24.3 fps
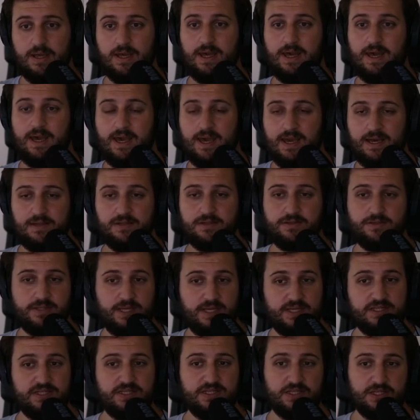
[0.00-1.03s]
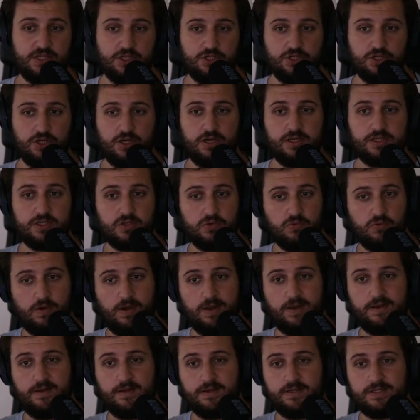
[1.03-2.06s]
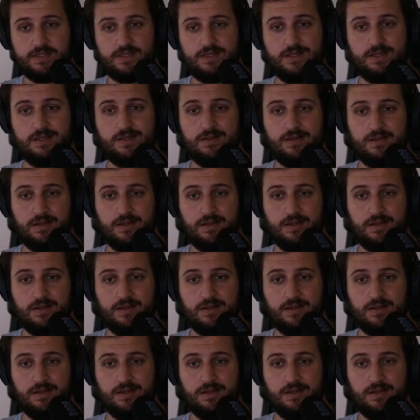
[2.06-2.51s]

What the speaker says: and they synergize quite nicely.